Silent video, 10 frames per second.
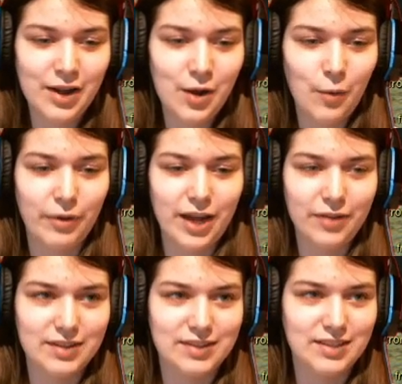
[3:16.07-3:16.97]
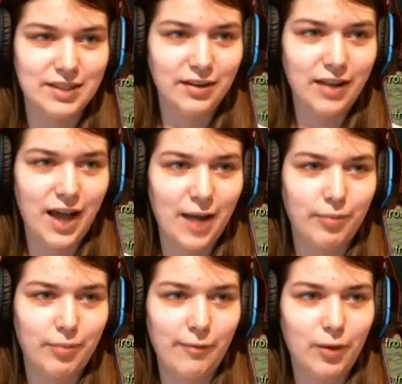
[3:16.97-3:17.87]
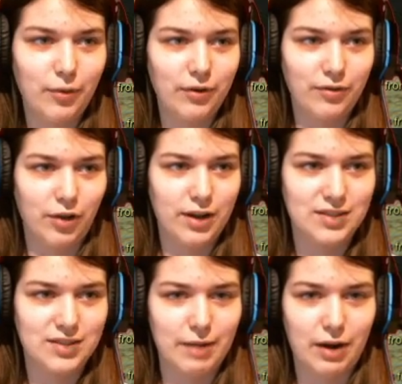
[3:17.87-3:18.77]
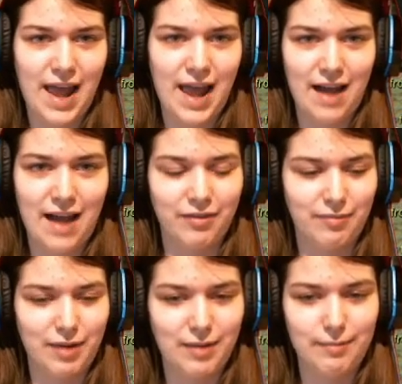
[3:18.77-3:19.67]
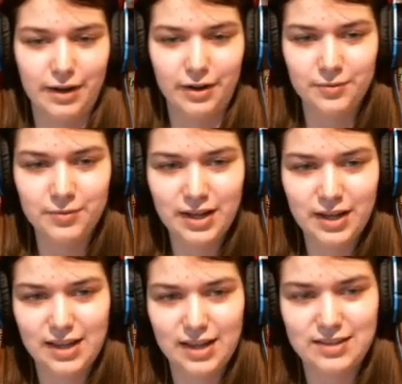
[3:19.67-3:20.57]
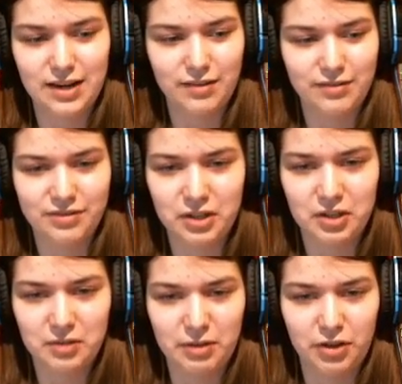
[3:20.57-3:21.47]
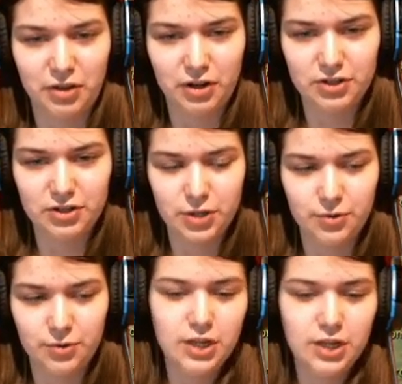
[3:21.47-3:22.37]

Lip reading: without this skill, I probably would have lost about half of my mana instead of a third or so.